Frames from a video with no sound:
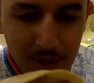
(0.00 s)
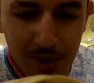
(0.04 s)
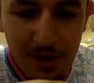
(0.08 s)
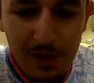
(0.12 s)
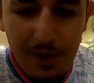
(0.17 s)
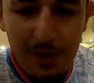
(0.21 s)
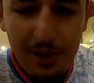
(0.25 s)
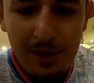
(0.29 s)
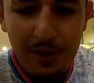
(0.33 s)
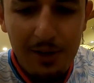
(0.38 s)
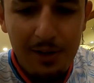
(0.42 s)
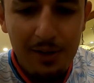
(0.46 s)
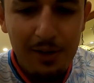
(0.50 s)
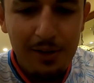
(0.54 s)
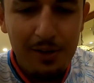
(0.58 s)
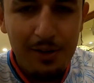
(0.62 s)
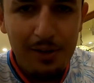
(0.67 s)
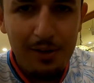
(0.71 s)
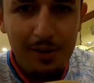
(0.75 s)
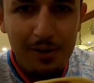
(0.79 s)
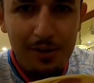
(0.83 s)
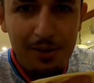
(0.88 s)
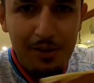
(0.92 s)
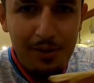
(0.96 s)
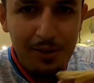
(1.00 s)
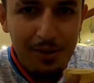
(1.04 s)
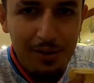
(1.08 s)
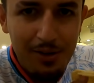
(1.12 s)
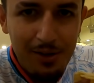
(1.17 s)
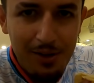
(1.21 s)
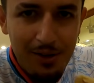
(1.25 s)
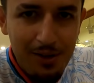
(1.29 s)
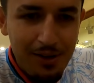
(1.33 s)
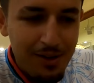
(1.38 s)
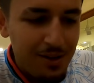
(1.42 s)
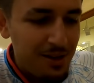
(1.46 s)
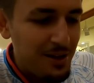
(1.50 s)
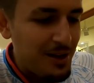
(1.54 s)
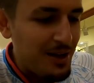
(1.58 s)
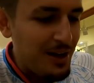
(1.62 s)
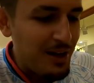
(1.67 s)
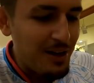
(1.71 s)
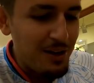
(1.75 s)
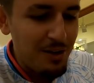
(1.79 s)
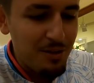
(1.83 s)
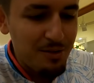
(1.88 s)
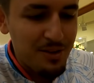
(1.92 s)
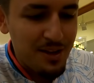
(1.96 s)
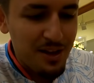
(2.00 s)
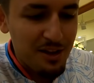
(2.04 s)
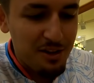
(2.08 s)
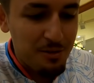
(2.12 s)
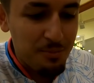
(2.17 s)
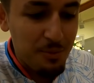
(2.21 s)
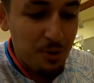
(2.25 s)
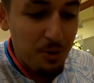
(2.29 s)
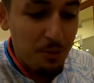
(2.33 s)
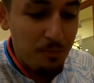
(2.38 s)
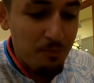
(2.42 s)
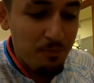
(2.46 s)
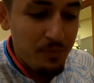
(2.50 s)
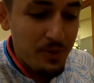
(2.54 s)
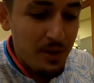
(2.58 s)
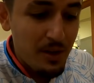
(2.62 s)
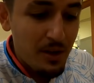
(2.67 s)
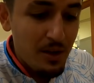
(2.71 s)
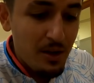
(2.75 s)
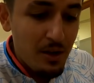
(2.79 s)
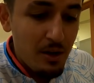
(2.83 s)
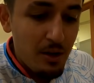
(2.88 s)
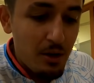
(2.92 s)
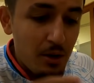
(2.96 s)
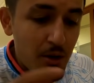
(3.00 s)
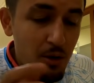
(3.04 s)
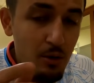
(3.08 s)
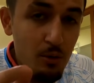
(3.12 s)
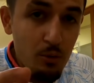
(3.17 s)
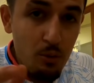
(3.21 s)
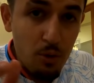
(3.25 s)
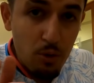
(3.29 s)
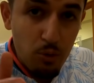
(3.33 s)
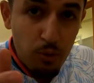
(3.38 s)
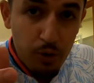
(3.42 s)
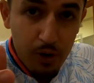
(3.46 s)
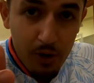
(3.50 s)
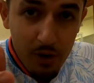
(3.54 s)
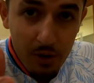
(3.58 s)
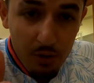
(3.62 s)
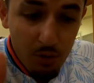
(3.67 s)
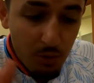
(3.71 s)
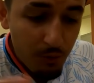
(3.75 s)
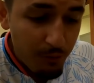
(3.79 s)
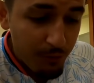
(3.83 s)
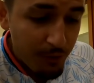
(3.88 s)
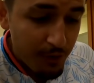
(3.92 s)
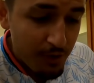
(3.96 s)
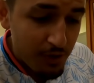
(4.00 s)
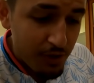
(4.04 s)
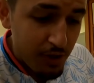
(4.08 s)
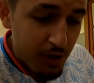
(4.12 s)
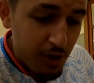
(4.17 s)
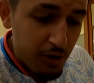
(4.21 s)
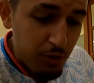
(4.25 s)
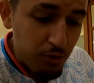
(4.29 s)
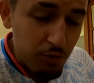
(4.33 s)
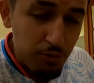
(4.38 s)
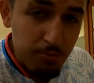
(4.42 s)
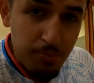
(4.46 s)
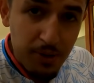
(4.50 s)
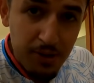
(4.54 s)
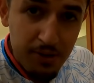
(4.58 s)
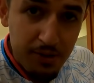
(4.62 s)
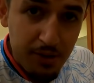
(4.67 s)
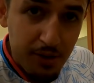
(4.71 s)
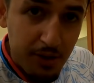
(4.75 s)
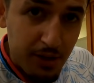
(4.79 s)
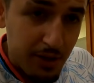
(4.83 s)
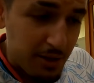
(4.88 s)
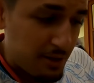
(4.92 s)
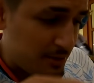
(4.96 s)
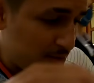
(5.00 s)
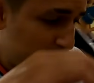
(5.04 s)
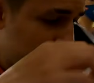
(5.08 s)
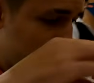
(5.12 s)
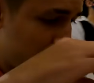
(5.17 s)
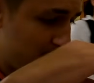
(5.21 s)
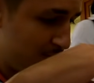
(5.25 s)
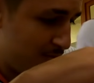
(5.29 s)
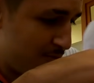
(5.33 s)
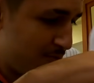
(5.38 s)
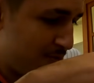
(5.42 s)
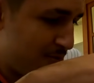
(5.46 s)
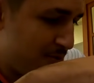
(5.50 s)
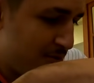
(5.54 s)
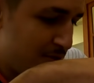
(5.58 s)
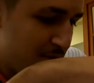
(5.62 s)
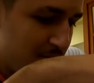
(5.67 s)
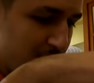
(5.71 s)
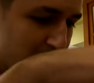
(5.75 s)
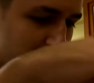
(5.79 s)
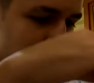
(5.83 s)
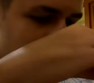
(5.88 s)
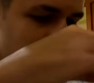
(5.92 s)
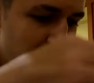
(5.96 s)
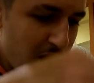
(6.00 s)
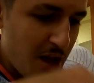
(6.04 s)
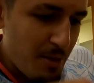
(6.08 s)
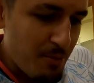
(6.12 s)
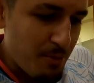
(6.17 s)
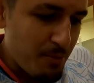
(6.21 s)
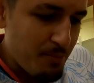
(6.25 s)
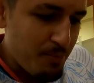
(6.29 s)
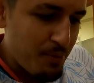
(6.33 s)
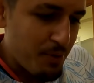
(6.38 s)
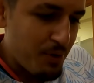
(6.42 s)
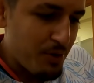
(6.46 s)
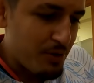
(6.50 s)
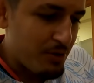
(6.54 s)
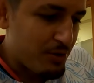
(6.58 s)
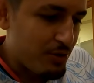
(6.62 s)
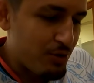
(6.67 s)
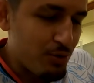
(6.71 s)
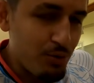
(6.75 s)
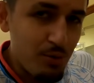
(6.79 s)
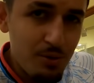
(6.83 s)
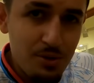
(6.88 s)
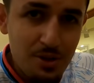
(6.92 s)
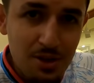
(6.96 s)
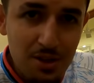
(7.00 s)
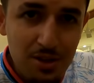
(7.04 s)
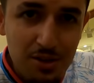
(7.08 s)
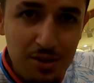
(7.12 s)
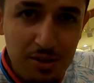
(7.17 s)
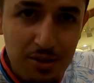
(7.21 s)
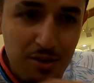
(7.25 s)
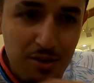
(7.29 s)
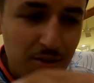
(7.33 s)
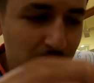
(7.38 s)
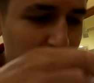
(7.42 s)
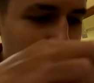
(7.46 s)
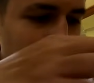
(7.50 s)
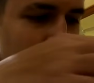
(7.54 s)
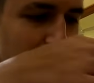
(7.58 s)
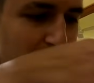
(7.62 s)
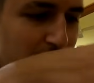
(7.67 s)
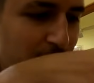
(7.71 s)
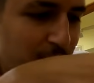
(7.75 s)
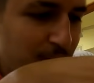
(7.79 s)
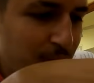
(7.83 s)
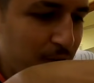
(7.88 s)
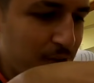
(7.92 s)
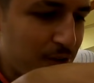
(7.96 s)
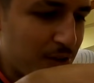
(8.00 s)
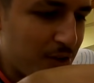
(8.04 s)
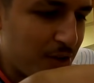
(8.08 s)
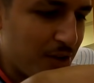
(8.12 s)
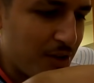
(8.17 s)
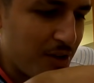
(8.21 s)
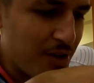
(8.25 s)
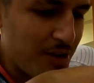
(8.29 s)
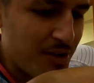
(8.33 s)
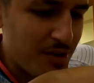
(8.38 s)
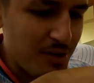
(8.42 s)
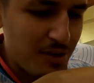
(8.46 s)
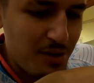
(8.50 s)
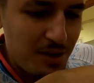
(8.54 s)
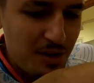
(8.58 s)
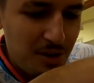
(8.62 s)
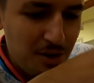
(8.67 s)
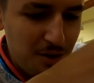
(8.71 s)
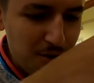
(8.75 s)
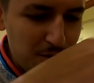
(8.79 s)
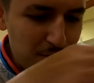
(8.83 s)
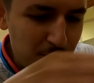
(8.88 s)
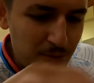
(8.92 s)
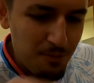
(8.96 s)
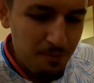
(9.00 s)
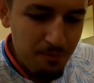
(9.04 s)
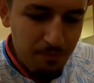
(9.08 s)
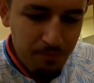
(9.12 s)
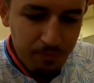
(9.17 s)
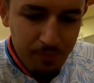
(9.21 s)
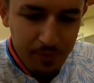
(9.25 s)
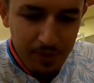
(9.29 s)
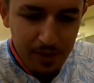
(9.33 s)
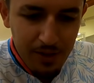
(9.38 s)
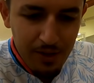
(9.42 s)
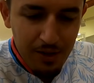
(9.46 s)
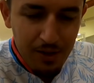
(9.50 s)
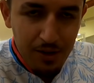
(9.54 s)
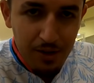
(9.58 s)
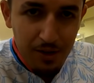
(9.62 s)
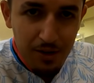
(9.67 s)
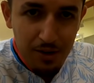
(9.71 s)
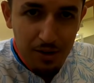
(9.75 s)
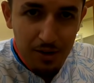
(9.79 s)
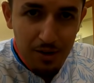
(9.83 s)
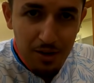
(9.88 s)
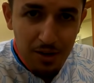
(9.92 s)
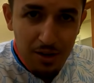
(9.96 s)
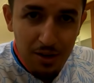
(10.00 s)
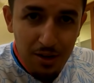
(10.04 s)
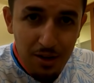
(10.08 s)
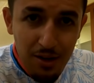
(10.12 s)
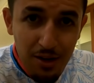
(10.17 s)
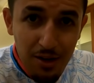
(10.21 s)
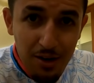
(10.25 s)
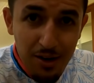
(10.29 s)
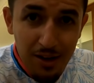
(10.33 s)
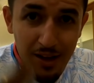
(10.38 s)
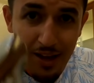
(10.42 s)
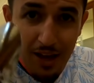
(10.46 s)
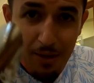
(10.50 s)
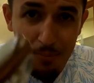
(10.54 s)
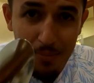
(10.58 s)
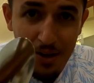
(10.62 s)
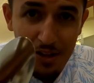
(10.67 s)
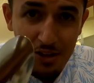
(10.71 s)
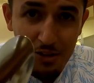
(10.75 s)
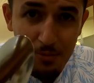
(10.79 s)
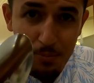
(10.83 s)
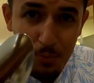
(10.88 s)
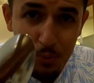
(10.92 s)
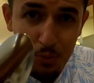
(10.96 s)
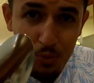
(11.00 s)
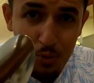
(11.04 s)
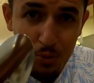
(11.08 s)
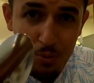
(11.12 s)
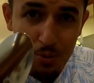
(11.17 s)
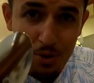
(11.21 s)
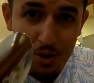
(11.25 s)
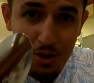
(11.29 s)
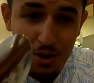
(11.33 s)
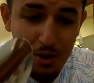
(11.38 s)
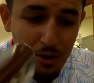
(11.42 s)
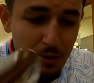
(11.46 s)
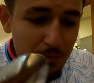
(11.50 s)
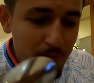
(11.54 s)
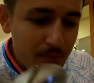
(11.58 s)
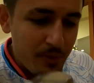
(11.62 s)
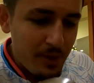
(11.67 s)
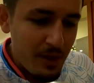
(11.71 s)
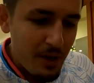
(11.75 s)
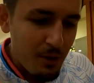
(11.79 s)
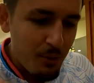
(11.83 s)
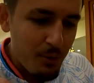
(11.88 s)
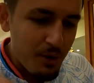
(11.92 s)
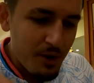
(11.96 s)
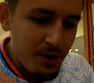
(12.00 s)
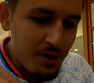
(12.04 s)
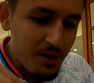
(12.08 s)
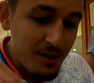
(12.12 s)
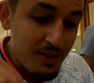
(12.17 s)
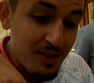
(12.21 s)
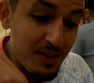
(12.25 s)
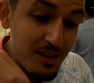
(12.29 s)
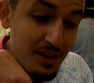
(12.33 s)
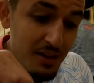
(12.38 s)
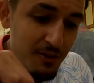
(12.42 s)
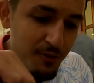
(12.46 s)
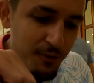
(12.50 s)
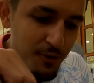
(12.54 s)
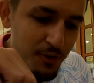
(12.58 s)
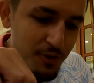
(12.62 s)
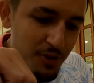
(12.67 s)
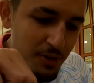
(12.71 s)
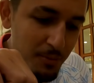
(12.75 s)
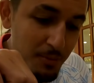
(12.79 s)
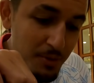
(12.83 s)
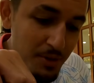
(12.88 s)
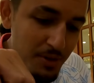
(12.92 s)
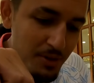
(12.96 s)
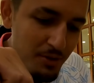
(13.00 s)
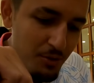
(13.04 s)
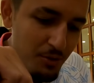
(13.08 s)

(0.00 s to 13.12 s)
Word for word: Ah, I love that smell. But we're gonna do fish tacos basically. I'm gonna put two of these fish nuggets on here gonna get my spoon over here and we're gonna dig for some of